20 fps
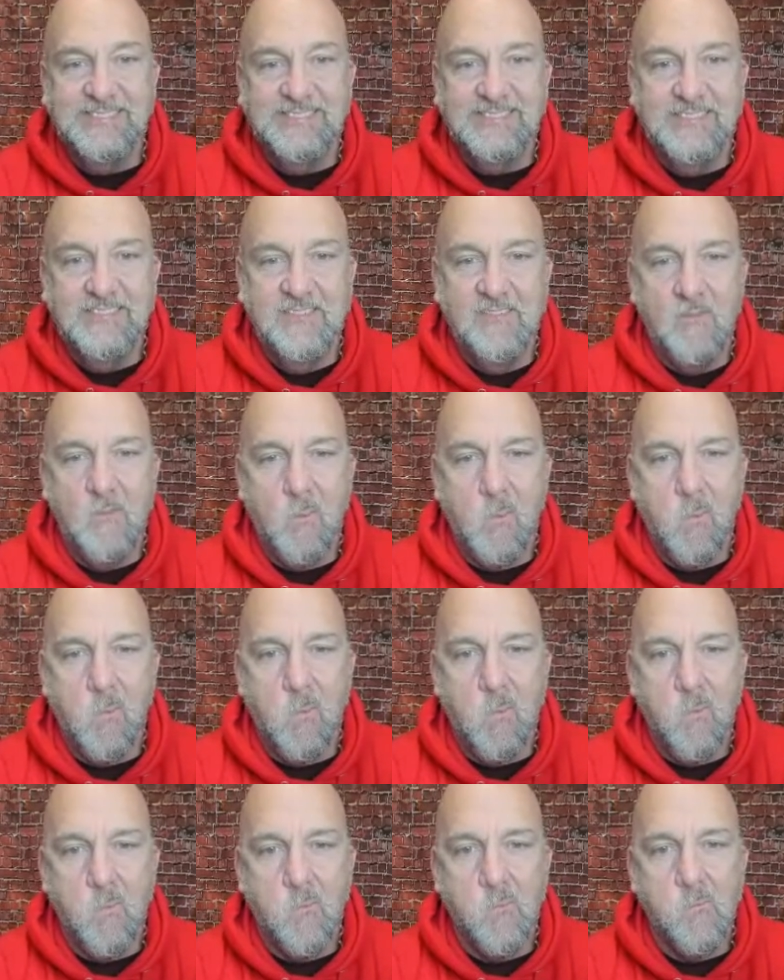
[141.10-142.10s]

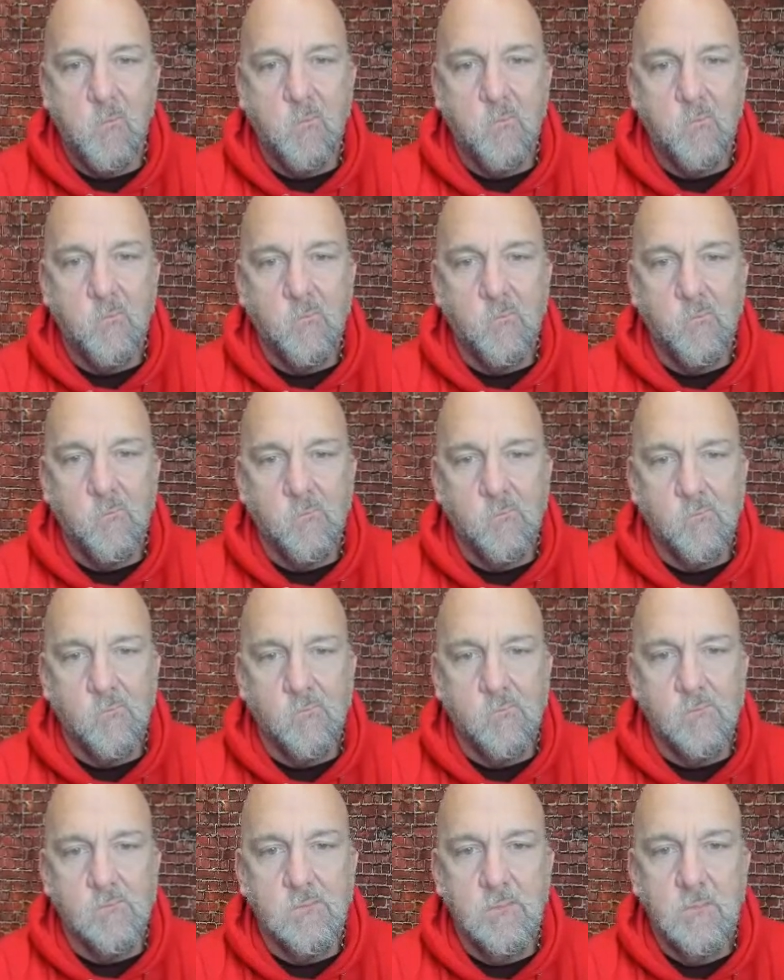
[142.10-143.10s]

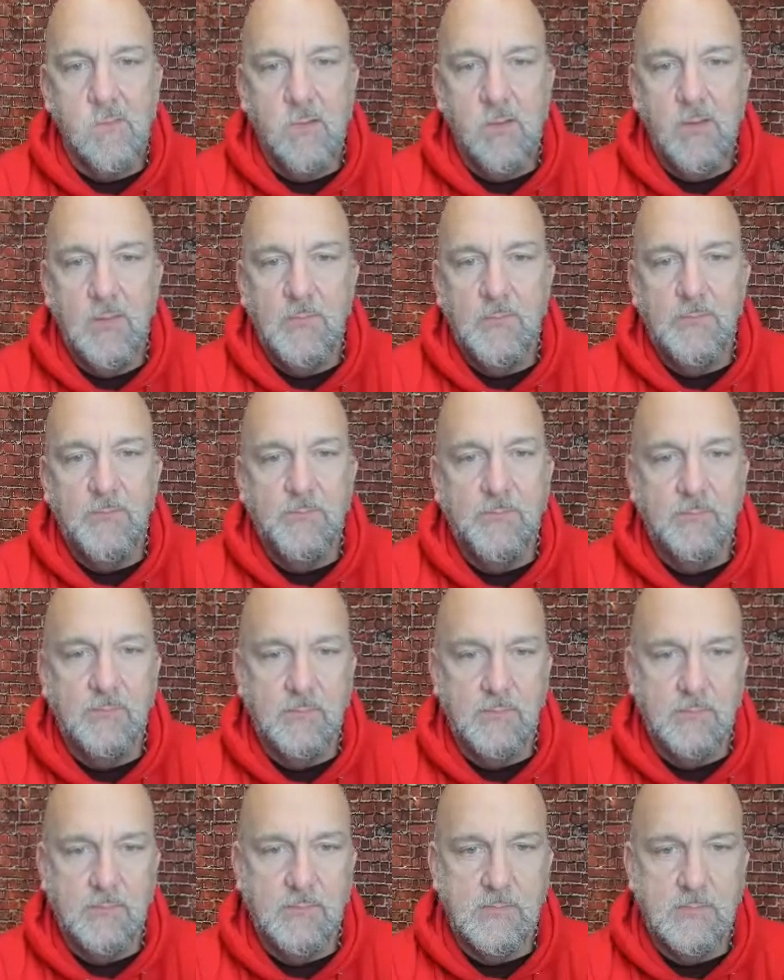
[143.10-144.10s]

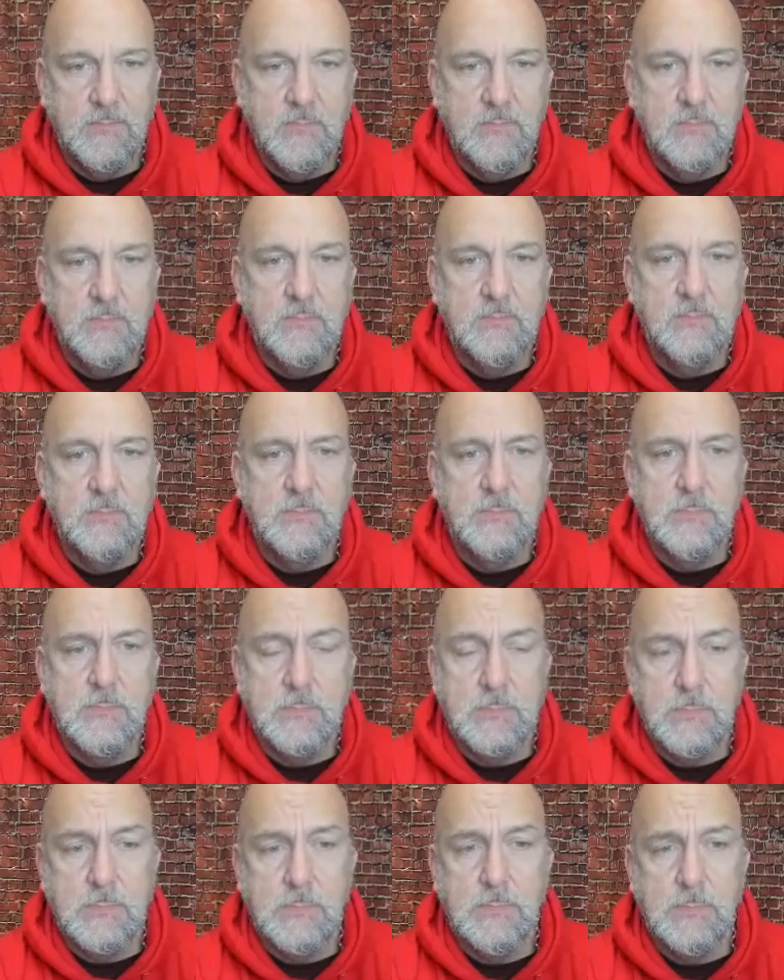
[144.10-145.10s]

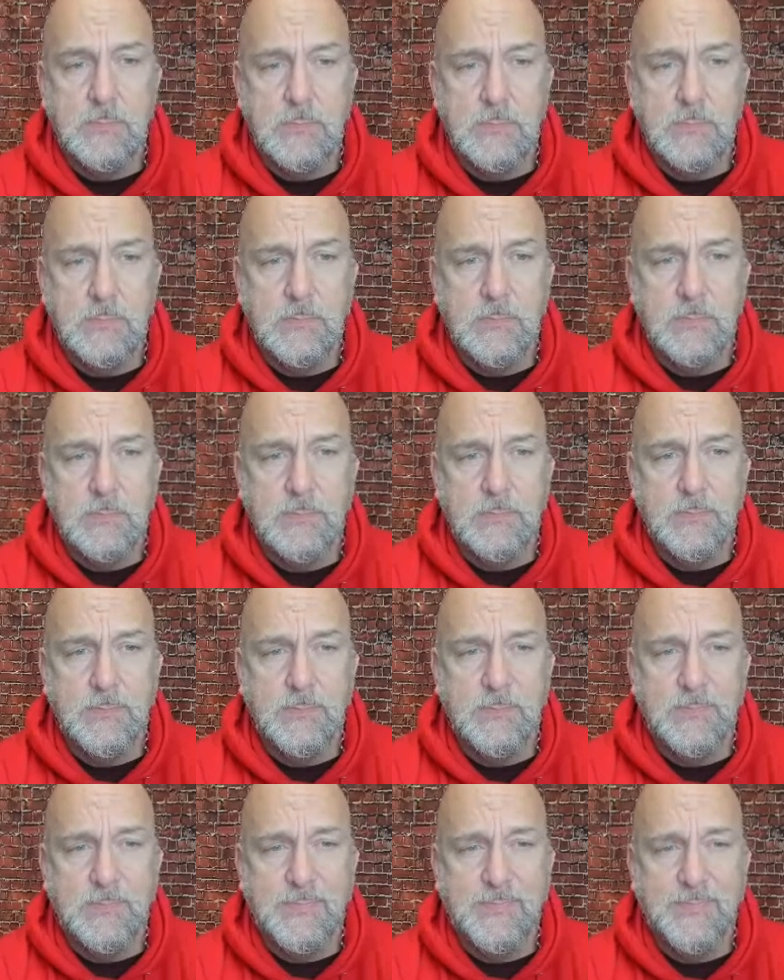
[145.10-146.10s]

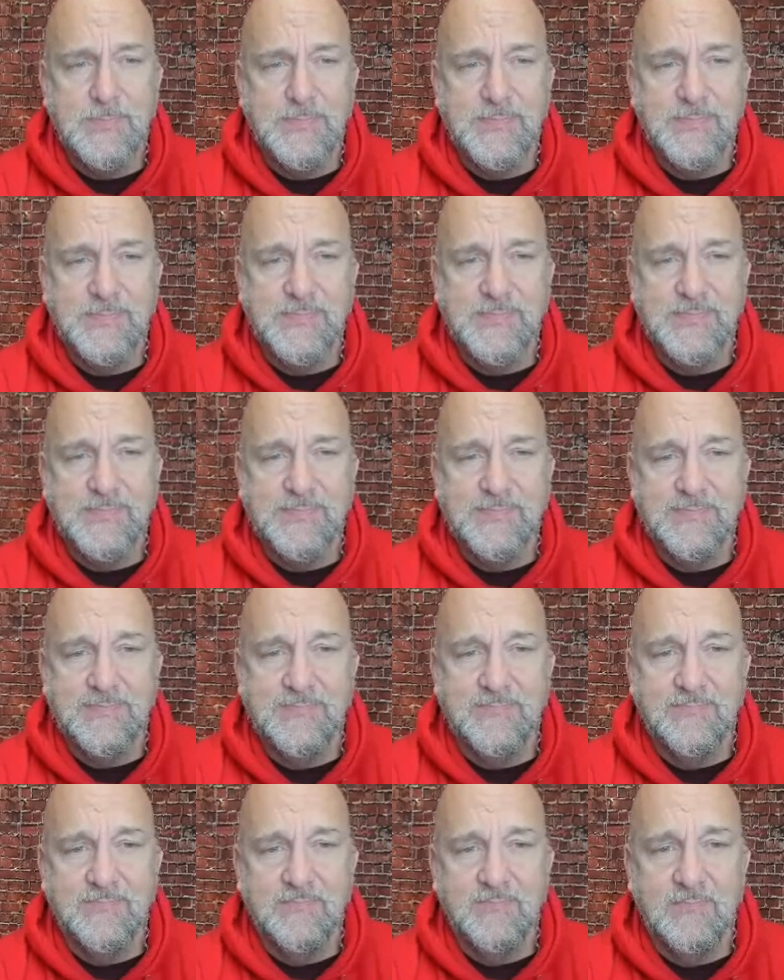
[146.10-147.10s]

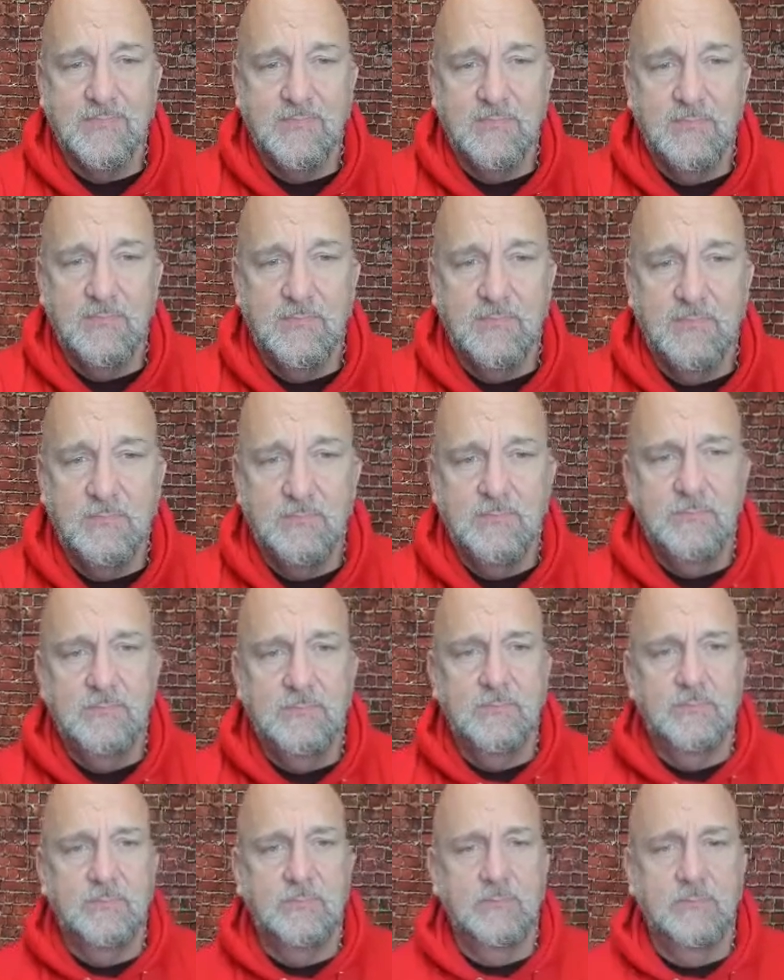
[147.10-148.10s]

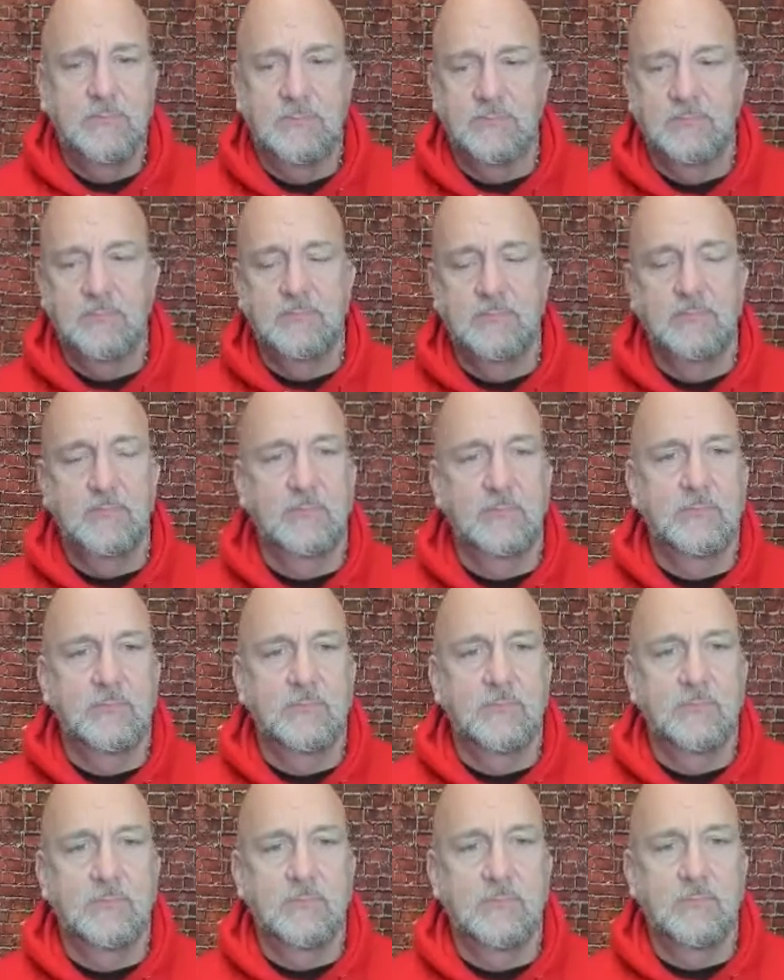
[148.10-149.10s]
(not speaking)